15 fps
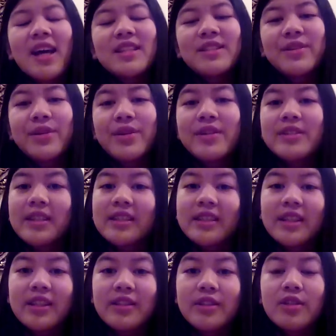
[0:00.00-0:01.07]
Students and
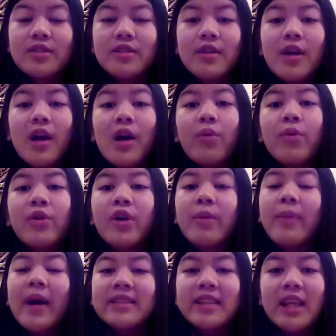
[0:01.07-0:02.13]
teachers will go
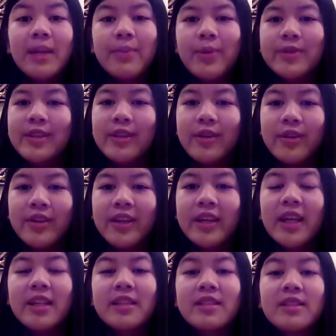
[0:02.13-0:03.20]
back to in-person learning
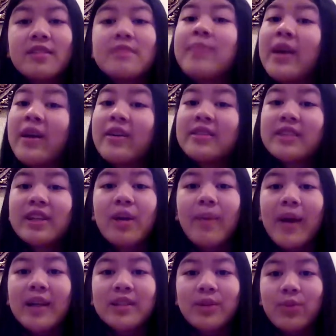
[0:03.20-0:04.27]
and parents can go
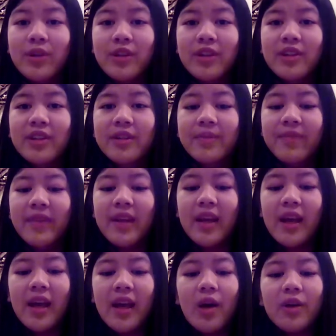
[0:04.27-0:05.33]
back to work.
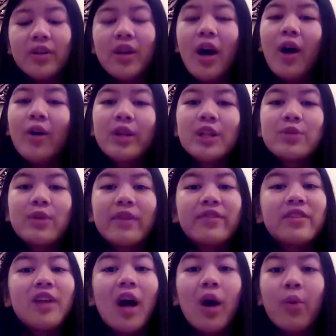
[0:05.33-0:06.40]
Not only do we have to
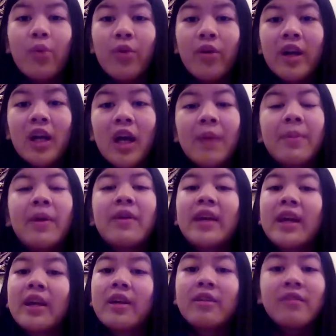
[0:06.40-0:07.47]
not worry about
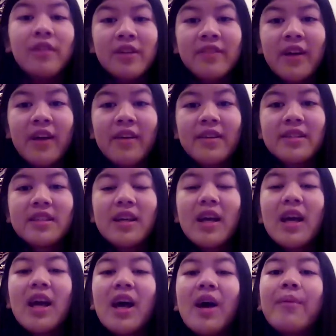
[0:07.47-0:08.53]
getting coronavirus,
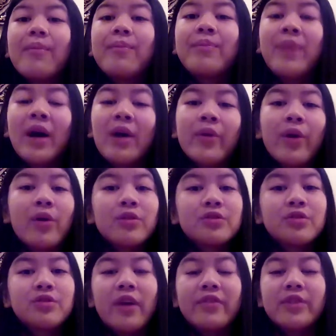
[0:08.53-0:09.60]
but we also
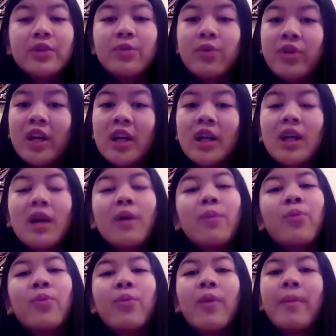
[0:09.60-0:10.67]
don't have to worry
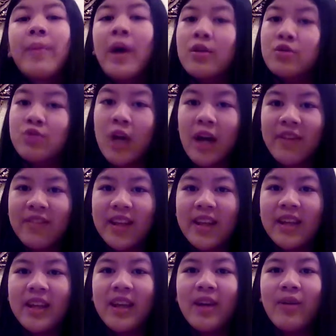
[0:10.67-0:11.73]
about
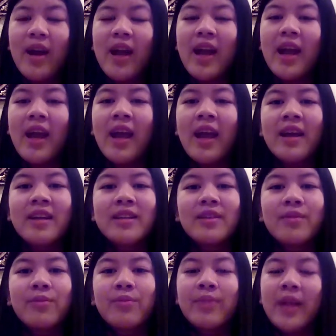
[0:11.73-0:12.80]
traveling and
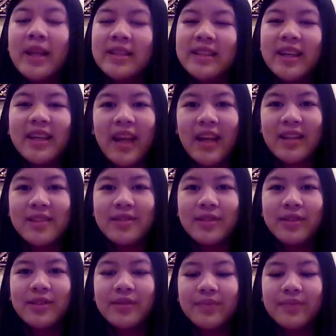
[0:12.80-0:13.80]
plans getting canceled.